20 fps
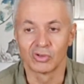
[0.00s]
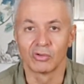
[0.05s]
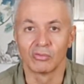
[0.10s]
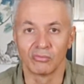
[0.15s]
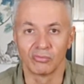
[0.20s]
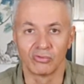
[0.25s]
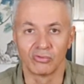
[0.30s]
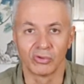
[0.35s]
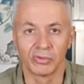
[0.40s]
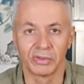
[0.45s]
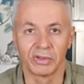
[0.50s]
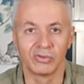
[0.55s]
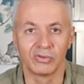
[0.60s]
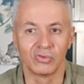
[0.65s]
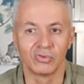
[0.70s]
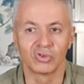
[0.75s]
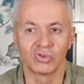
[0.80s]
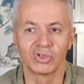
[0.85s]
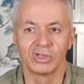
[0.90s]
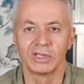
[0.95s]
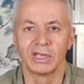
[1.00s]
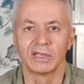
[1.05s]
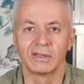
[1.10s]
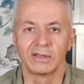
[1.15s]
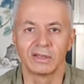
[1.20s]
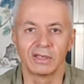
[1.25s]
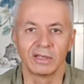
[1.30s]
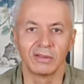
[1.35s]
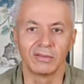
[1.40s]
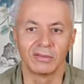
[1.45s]
prostitution that
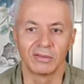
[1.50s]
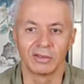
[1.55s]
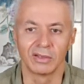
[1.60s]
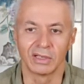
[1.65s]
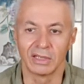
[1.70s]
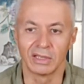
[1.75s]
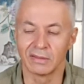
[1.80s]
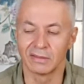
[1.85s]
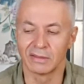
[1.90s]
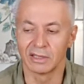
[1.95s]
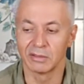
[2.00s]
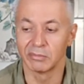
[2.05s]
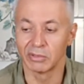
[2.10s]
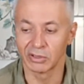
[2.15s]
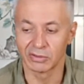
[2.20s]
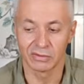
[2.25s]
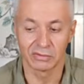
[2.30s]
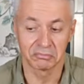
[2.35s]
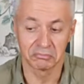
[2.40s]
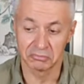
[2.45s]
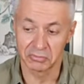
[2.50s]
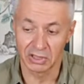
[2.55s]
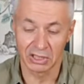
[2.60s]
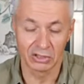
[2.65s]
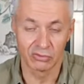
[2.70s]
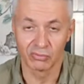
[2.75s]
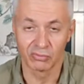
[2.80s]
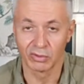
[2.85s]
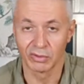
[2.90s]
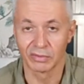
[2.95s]
is easy, but it
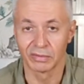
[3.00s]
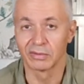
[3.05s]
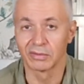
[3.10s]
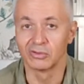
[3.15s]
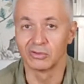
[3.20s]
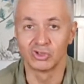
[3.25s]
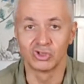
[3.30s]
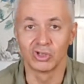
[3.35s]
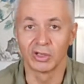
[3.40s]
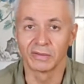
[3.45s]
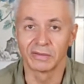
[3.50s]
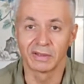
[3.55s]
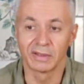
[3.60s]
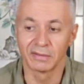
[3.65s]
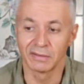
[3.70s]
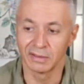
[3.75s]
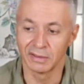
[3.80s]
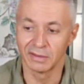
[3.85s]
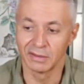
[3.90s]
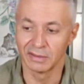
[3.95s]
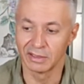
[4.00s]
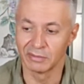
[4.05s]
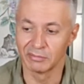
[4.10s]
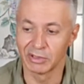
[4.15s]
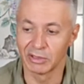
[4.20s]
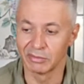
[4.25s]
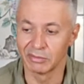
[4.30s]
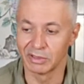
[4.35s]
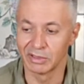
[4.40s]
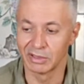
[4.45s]
was just as easy
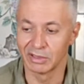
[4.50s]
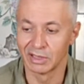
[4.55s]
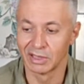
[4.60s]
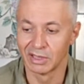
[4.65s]
maybe